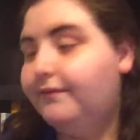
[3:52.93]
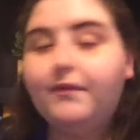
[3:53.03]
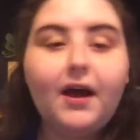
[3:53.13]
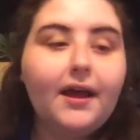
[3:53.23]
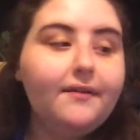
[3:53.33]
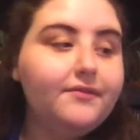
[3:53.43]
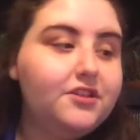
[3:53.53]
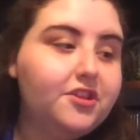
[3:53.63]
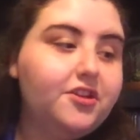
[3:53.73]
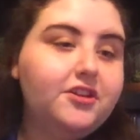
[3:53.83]
5
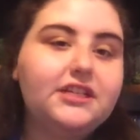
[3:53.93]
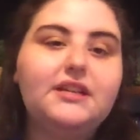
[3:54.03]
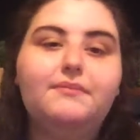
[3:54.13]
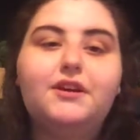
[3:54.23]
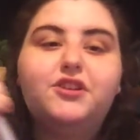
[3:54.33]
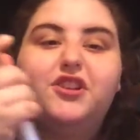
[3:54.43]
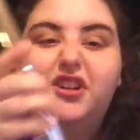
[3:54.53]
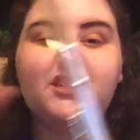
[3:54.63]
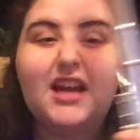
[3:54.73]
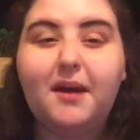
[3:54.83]
to 13. Make sure
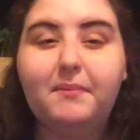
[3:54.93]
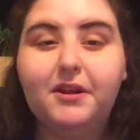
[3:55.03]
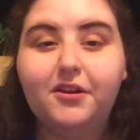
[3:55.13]
you're tapping